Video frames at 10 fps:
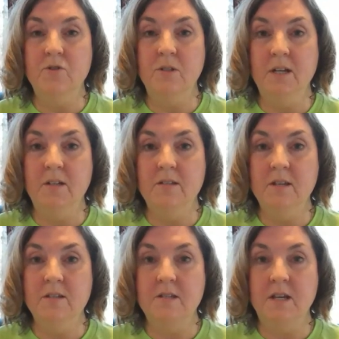let it
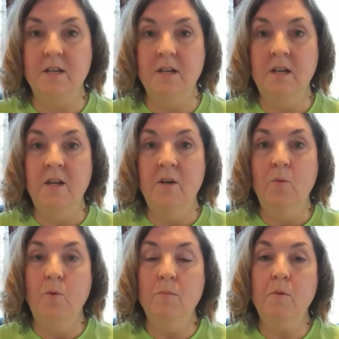sunset.
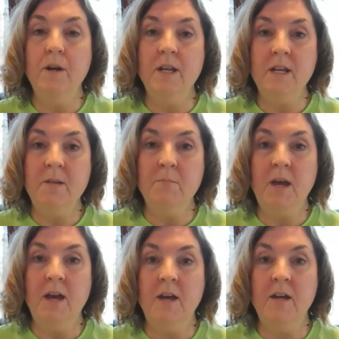We're bringing it
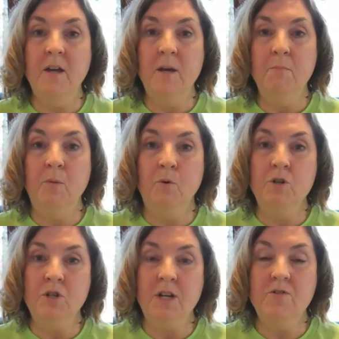back, but we're
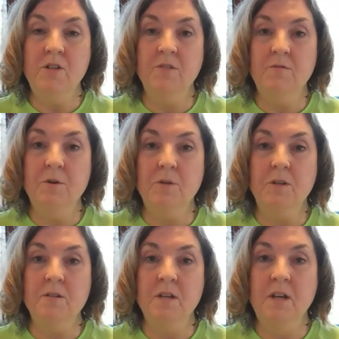changing the
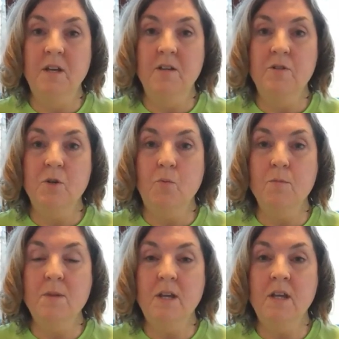focus. So we're
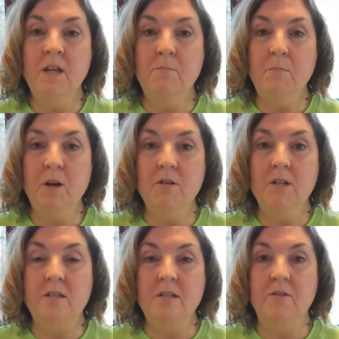making it
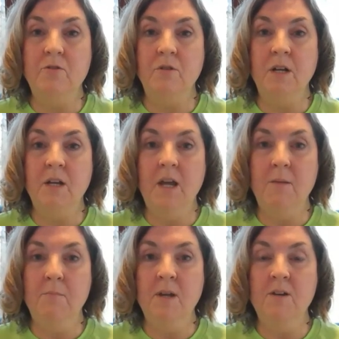parent-centric
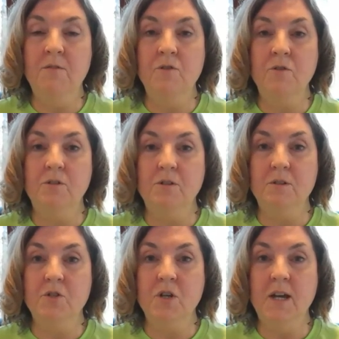and beneficial to the
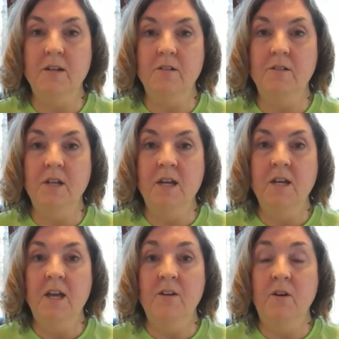child,
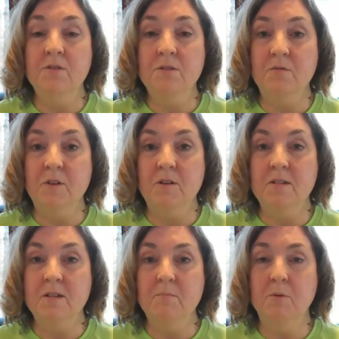and also very
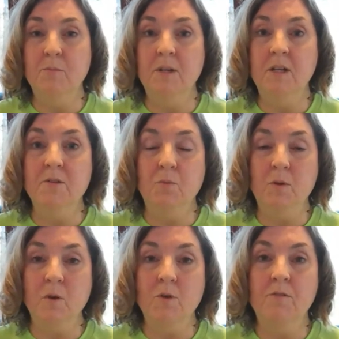simple because we
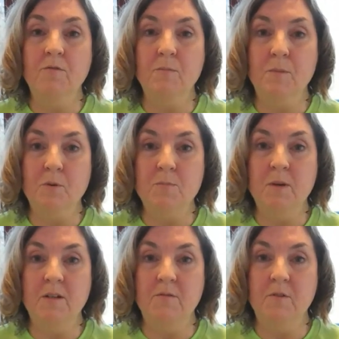wrote it from the
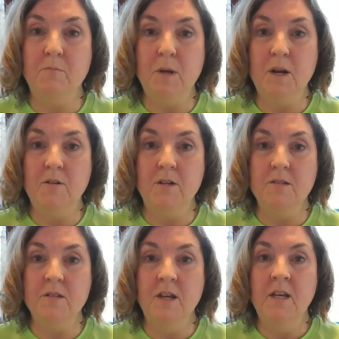perspective of
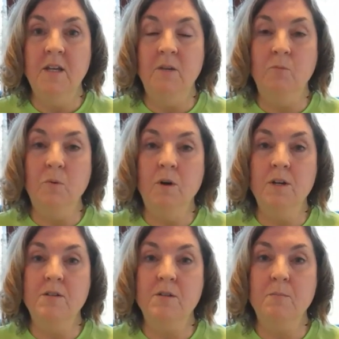parents, and we want
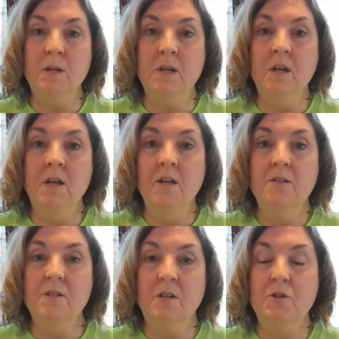it to be
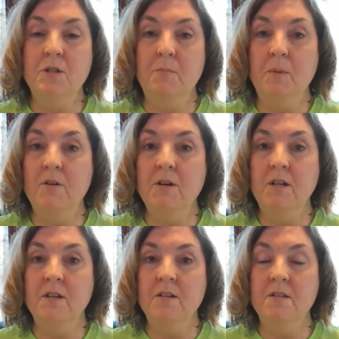such that a parent
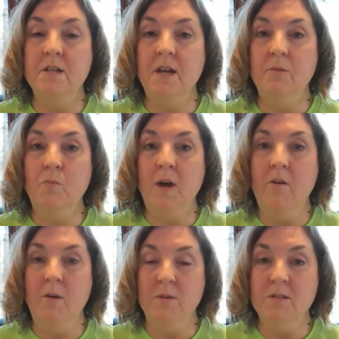can decide, wow,
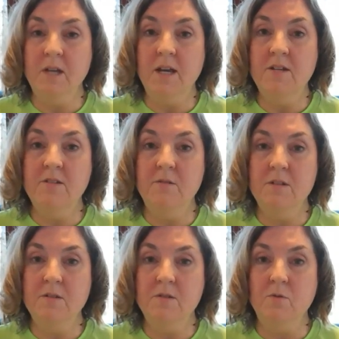I'm assigned to
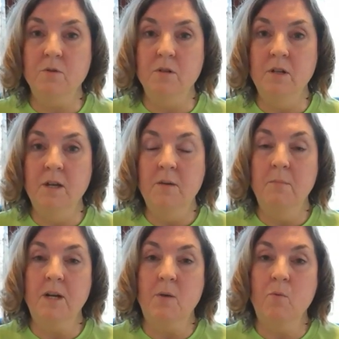this school,
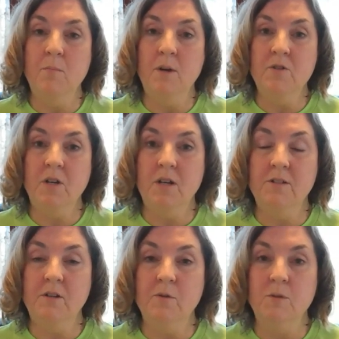but I want my child to
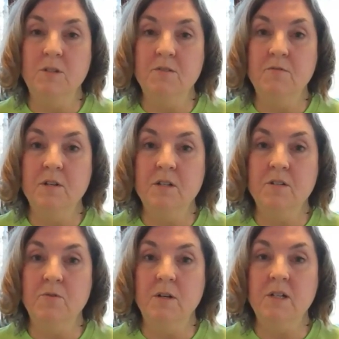go to a different
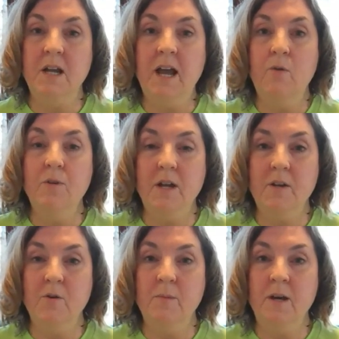district. How would I
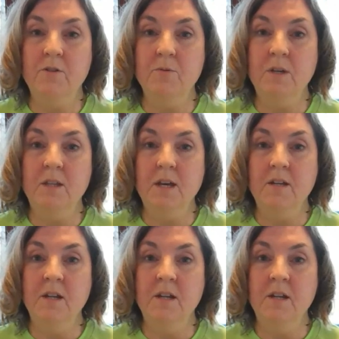go about doing that?